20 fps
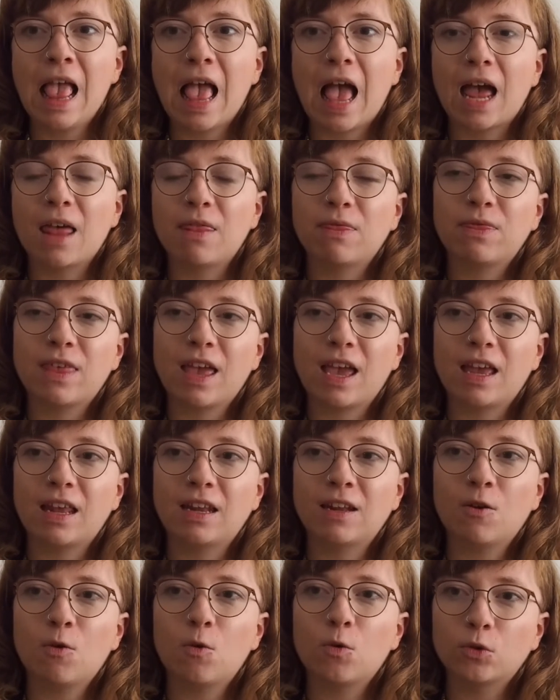and then
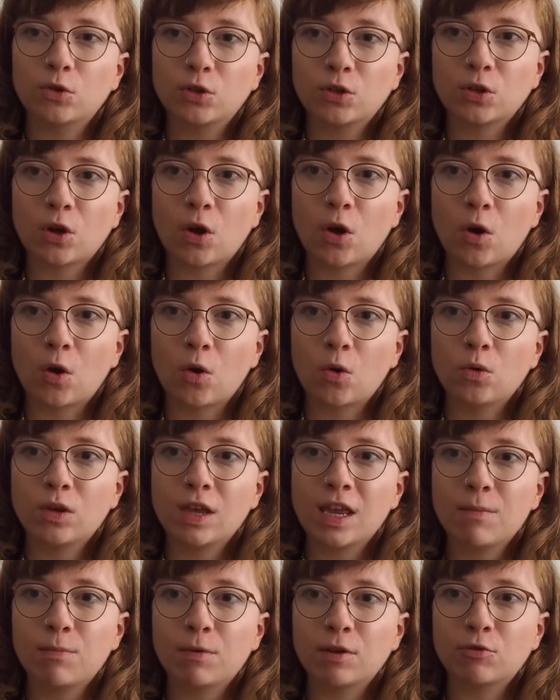also
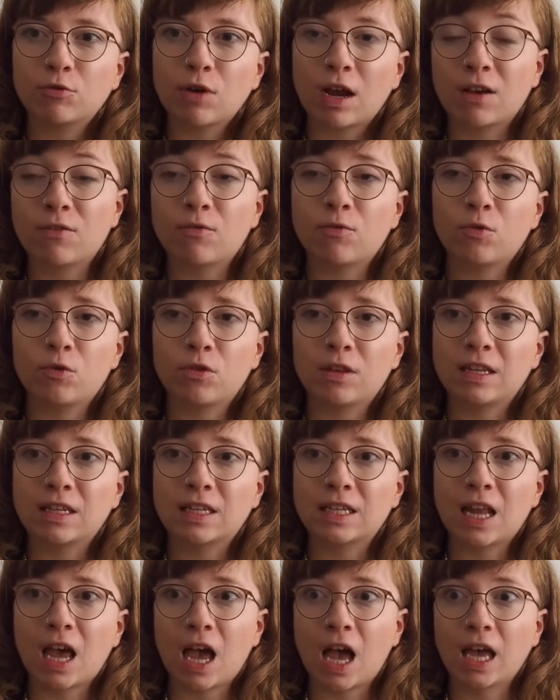keeping track of all these
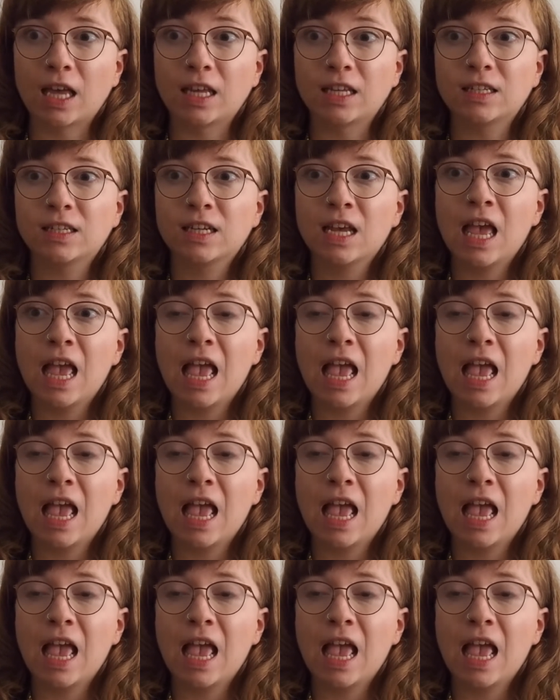lies,